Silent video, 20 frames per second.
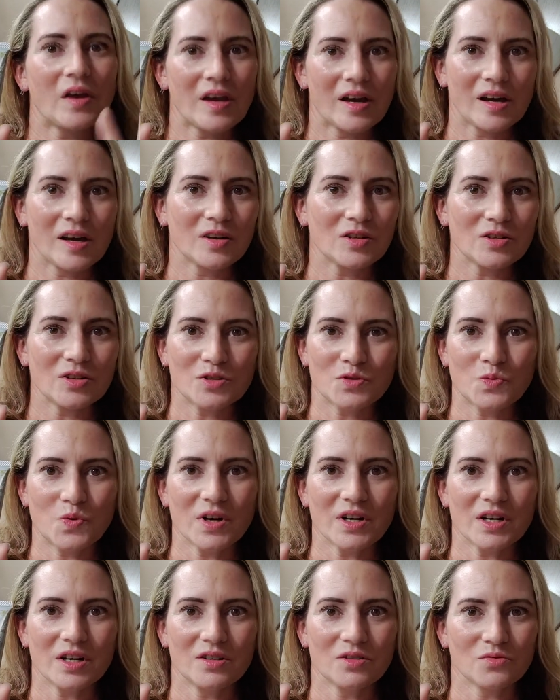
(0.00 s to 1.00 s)
And it's
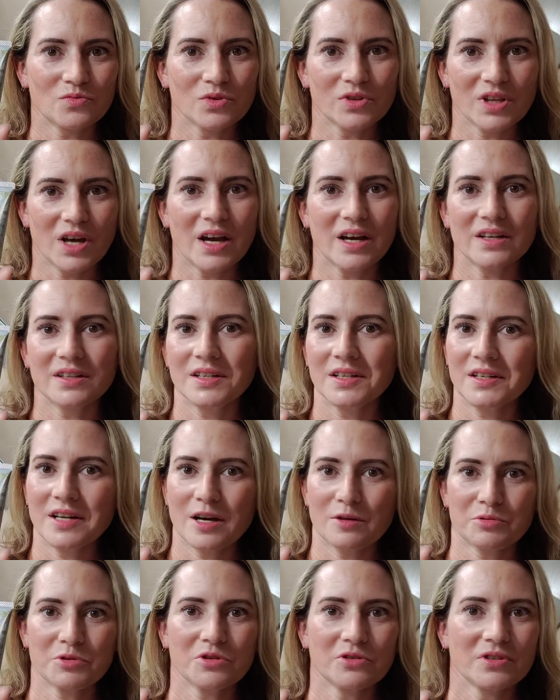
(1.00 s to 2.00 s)
one I rely on and
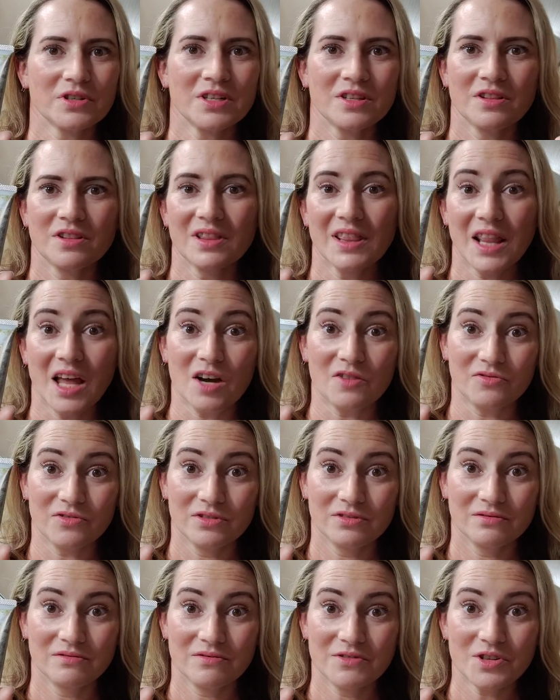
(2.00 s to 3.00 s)
absolutely
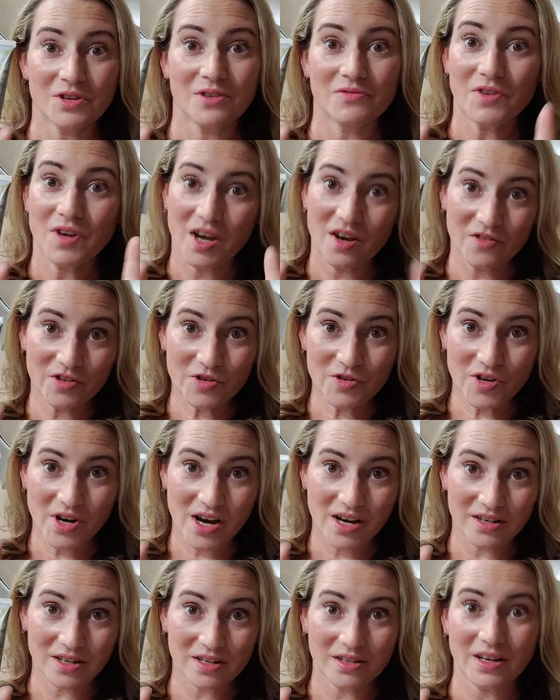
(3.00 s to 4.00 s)
love. So if you haven't
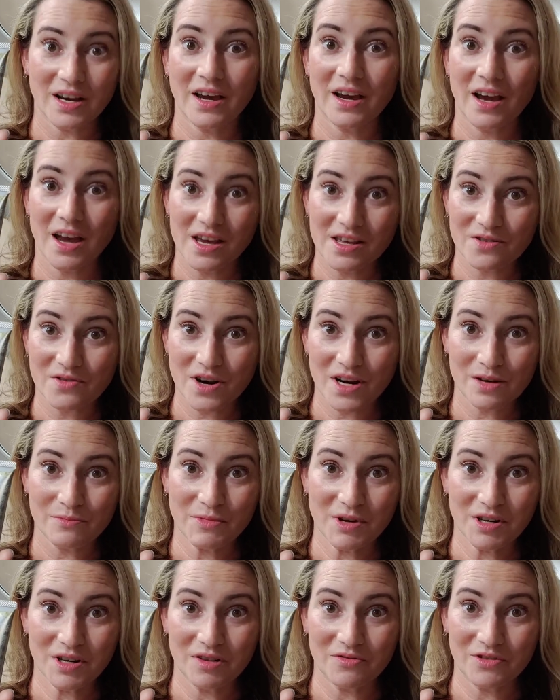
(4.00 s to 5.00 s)
tried it, I highly
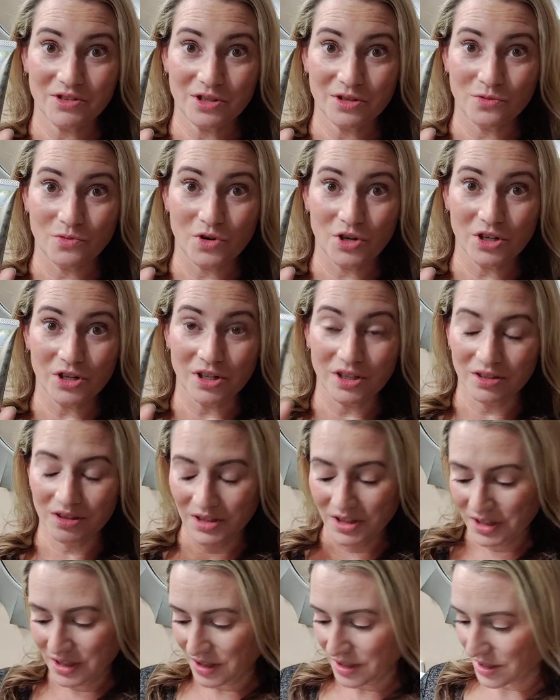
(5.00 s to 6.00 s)
recommend giving it a whirl.
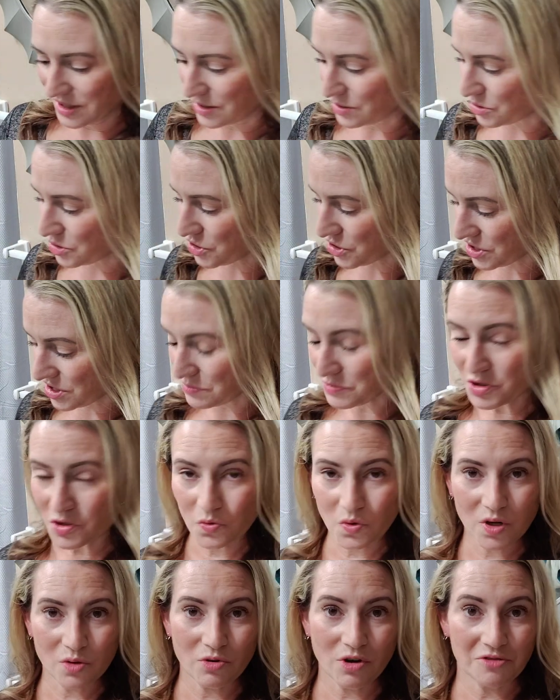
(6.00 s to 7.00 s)
It just seems
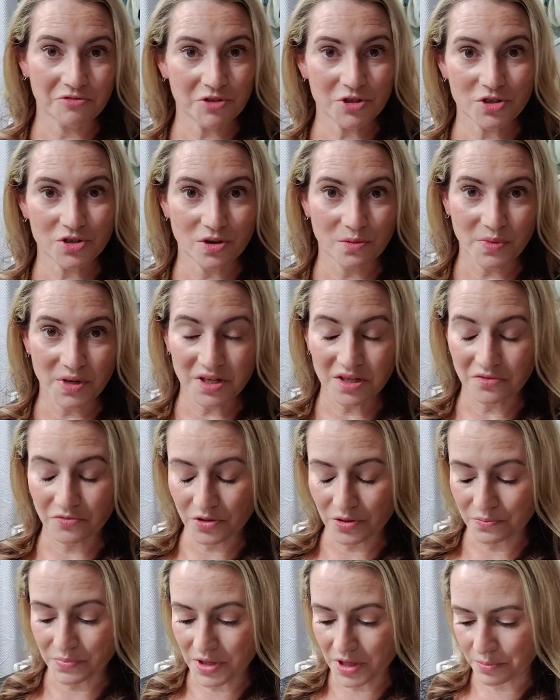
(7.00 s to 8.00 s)
to work well for so many
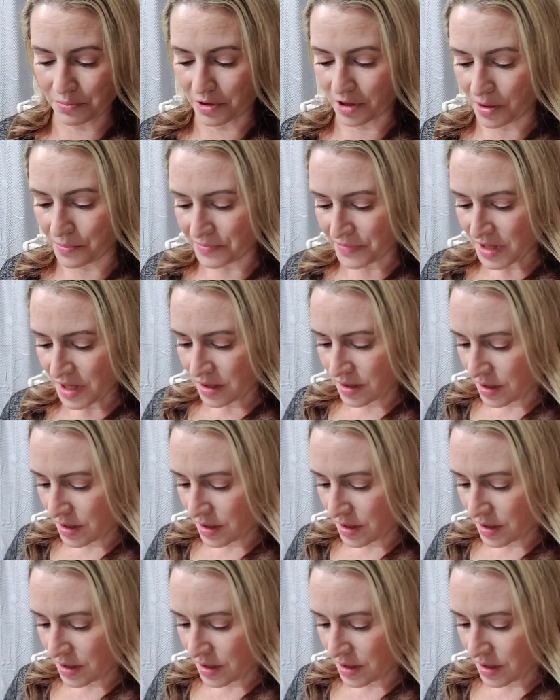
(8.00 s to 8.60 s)
different people.